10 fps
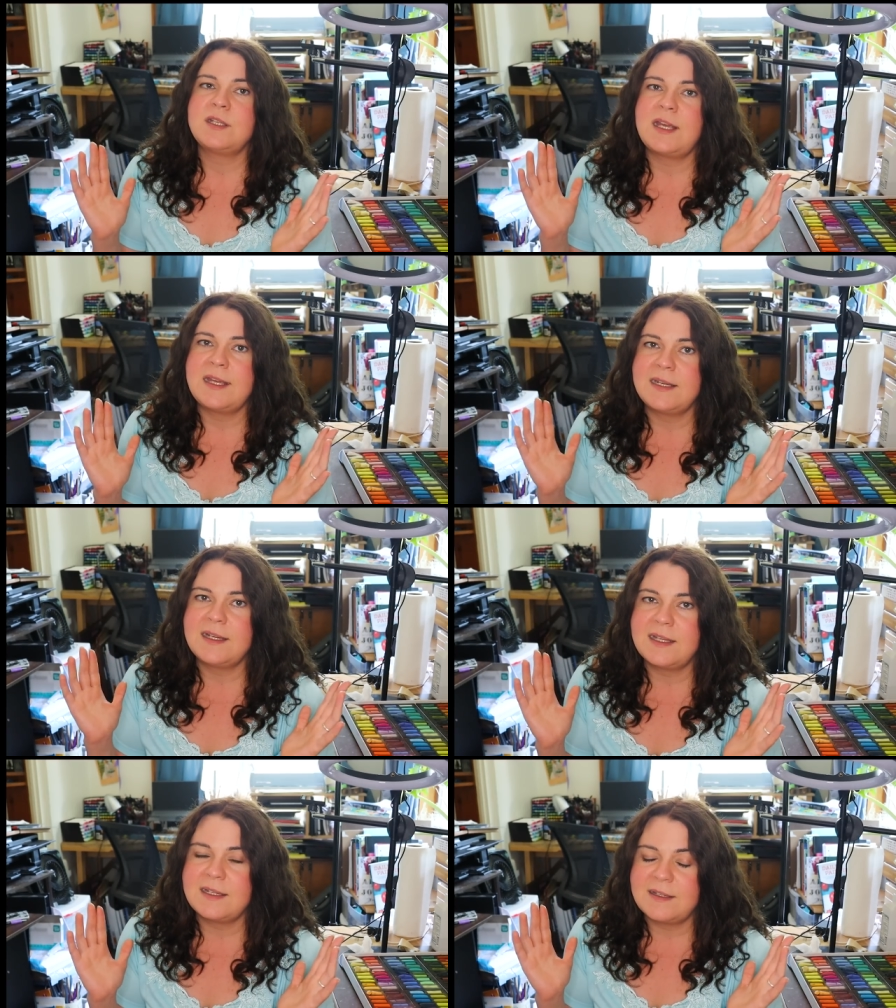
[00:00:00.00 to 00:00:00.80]
It
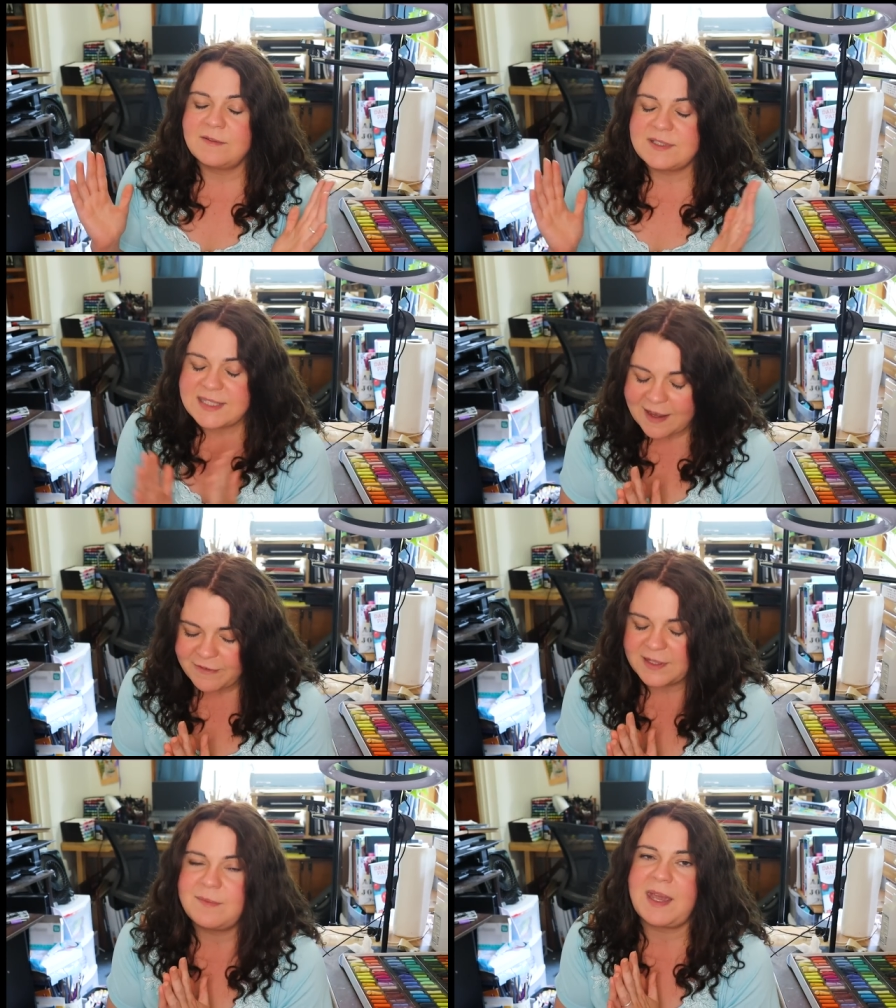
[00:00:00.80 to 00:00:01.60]

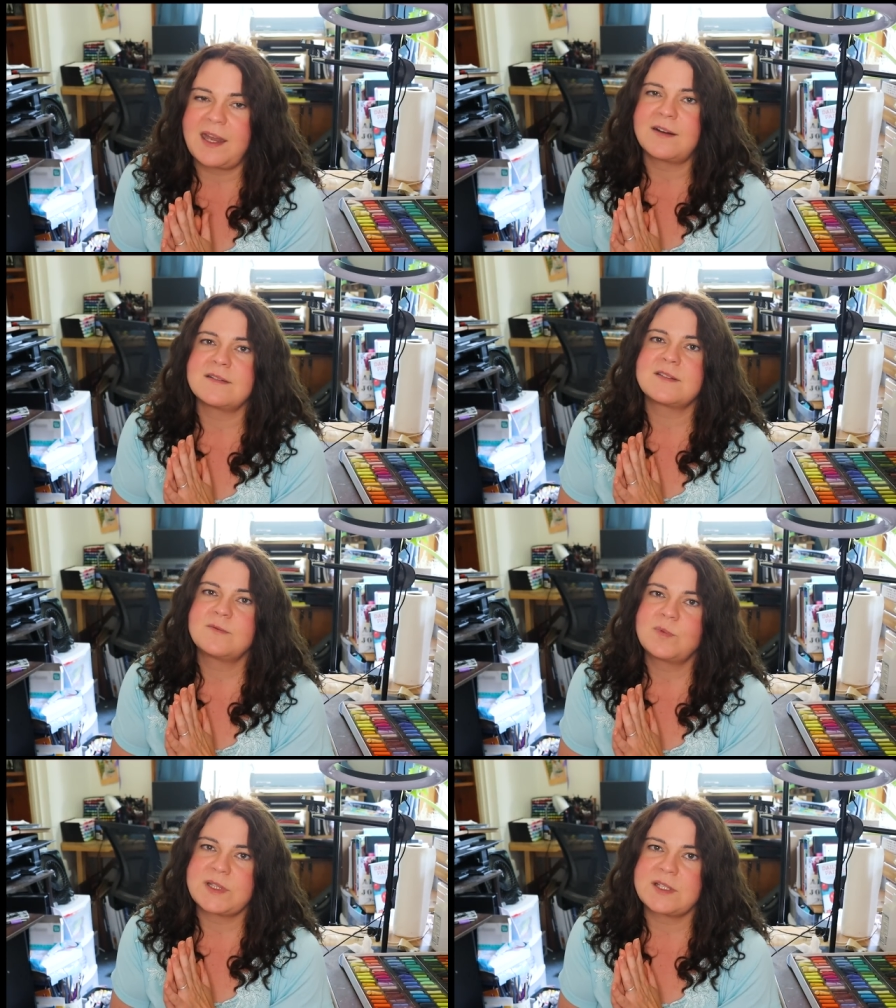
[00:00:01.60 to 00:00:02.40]
definitely matters
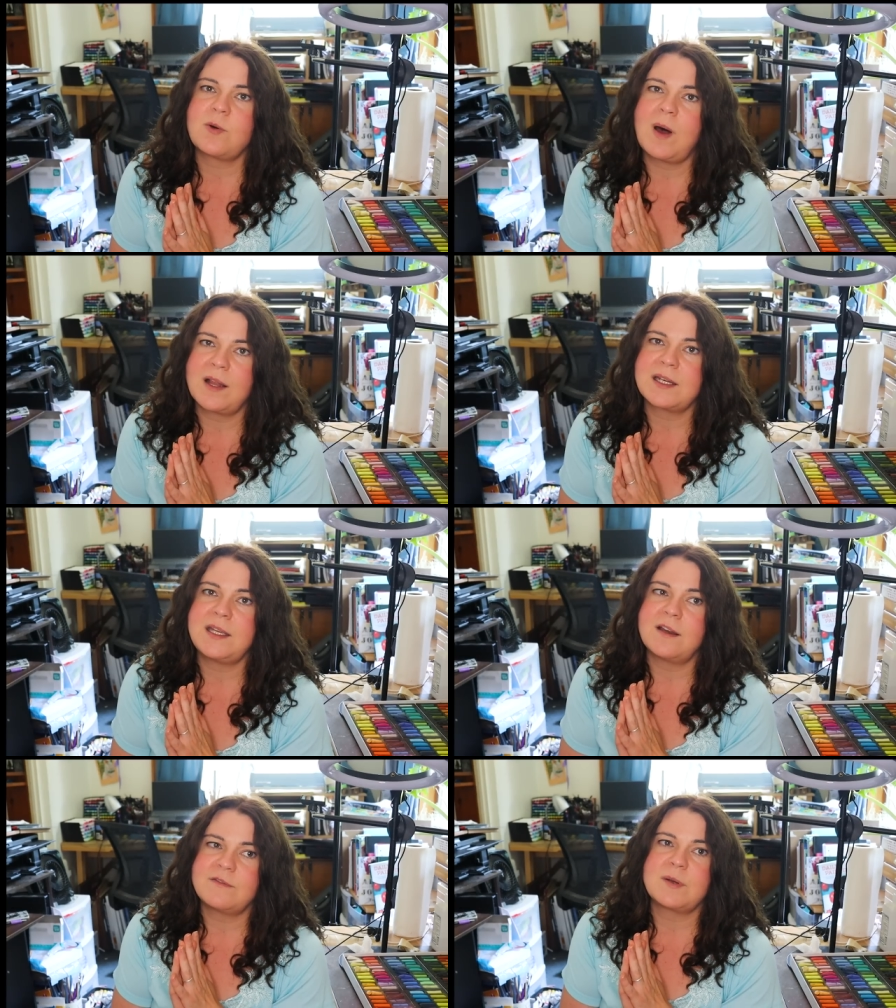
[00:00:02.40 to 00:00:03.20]
what the
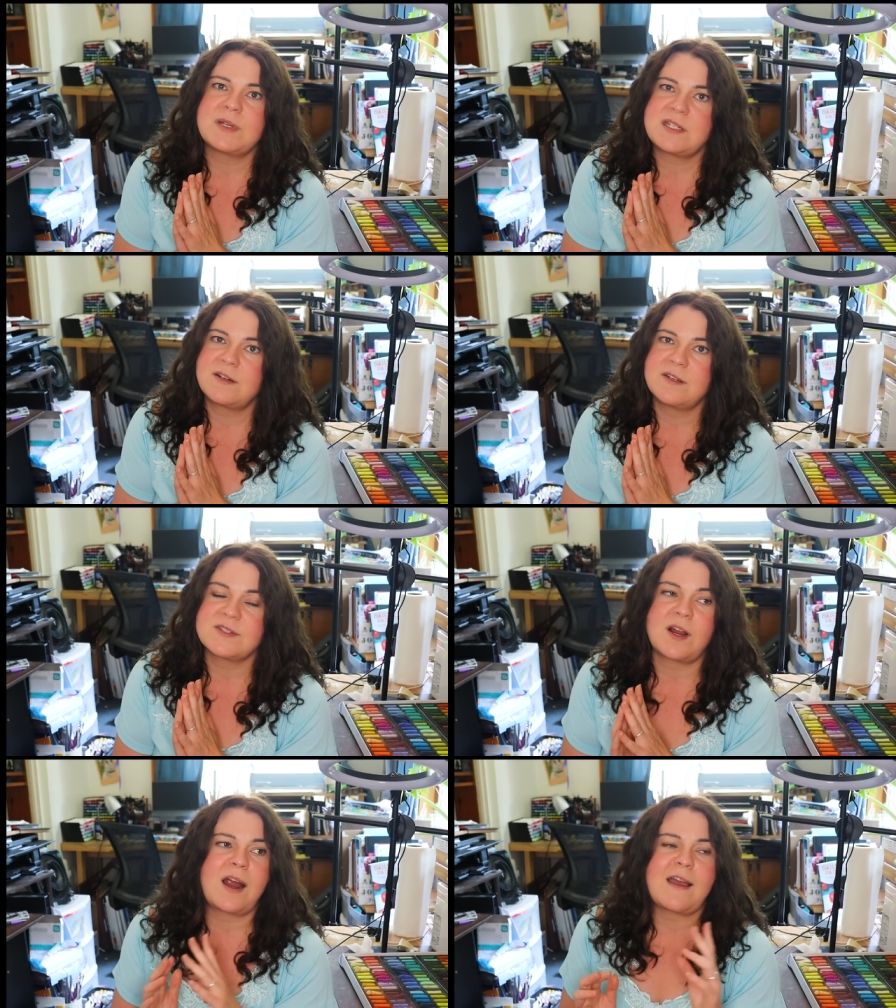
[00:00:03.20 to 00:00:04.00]
quality of your
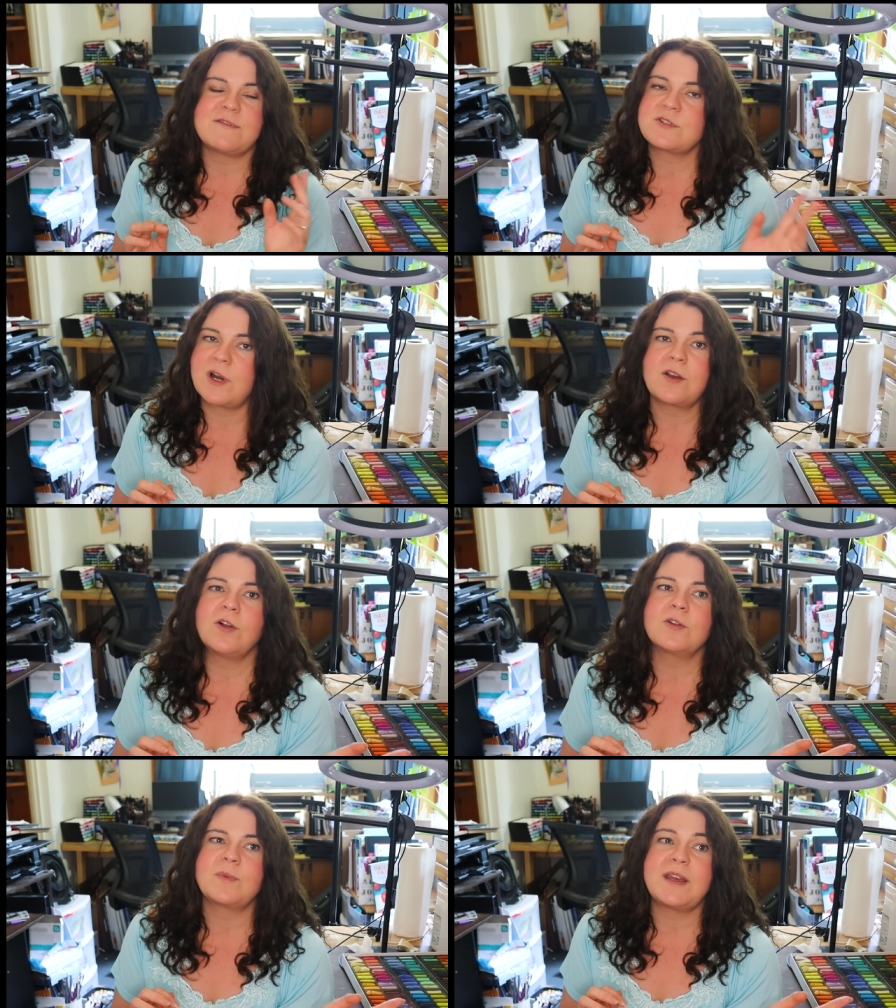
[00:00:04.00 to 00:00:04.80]
materials are. I've
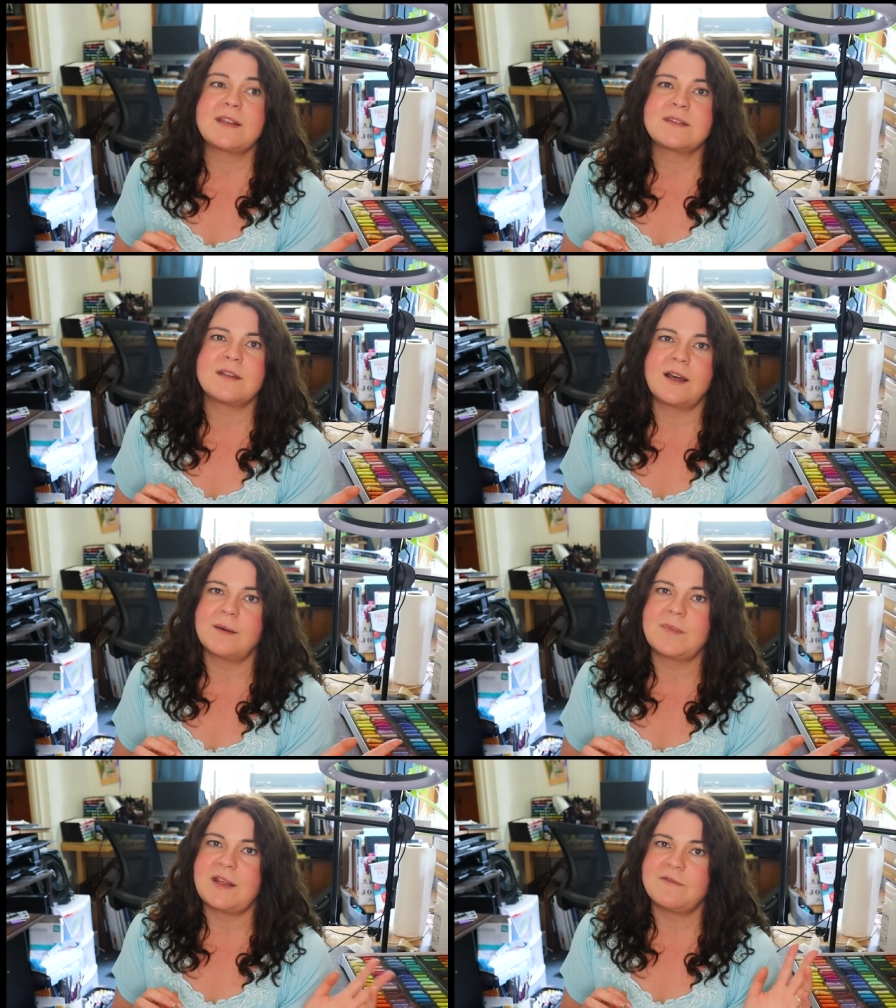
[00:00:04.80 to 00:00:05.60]
struggled with
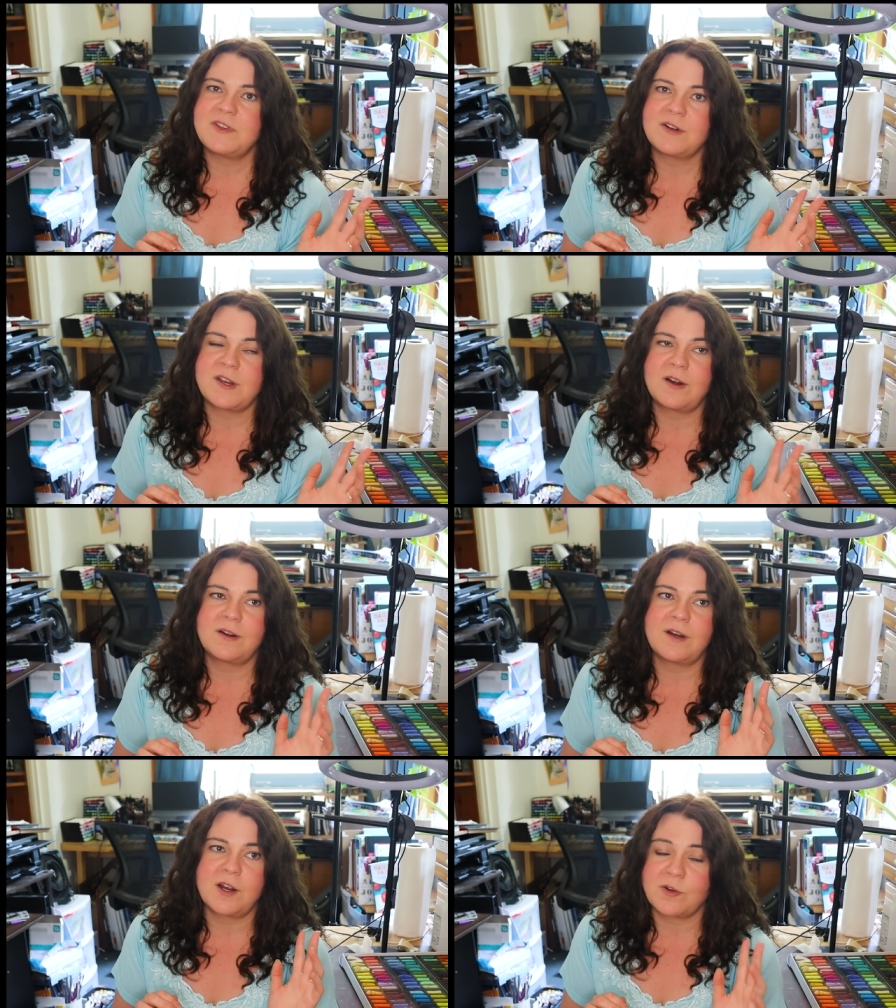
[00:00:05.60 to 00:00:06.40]
um,
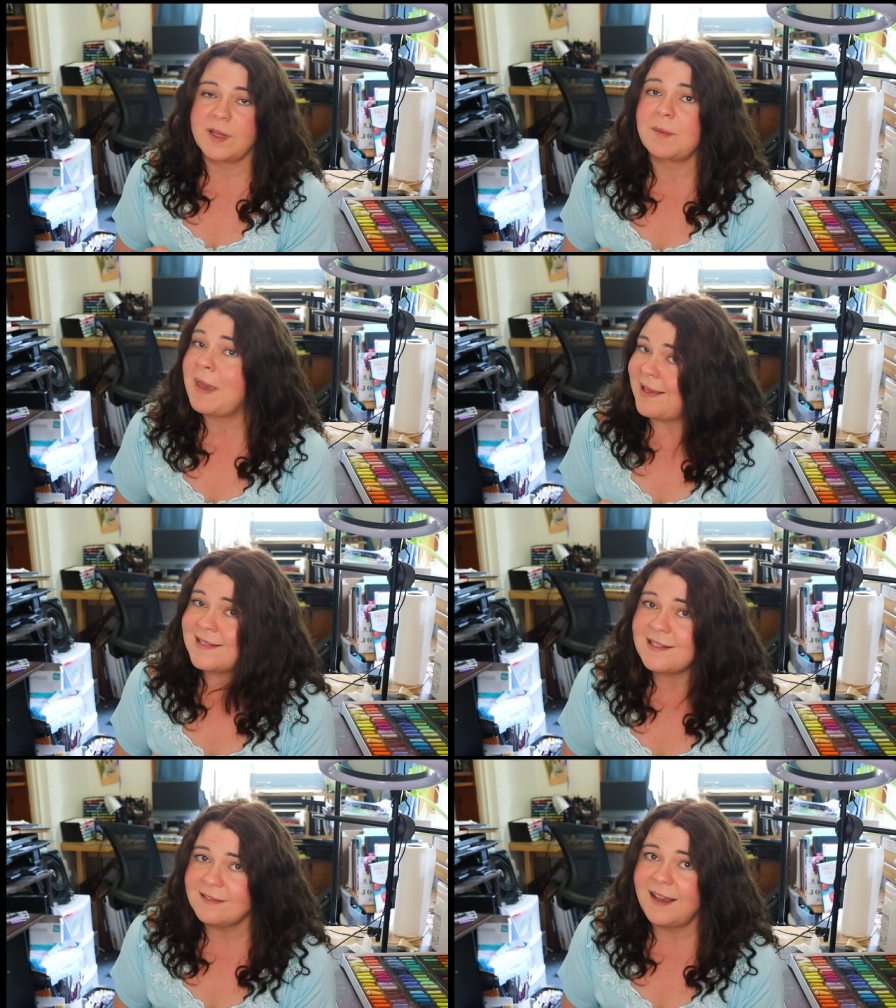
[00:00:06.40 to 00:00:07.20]
inferior acrylic
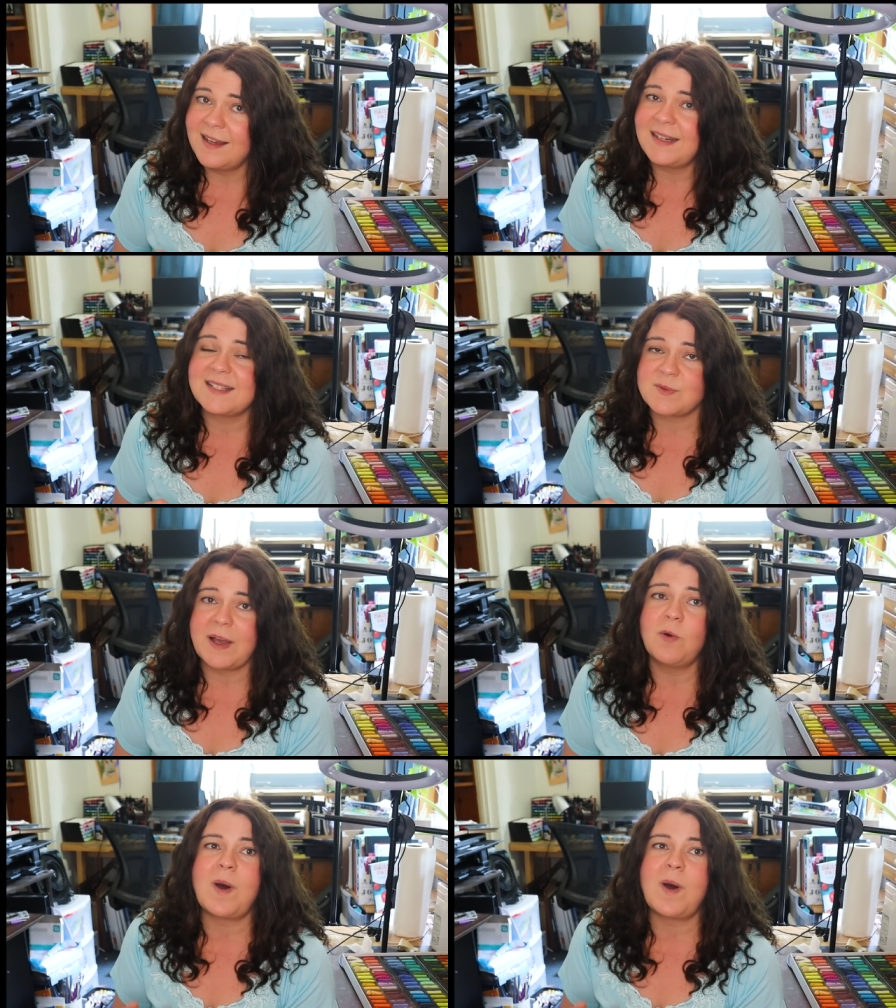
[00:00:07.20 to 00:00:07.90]
paints a lot as well.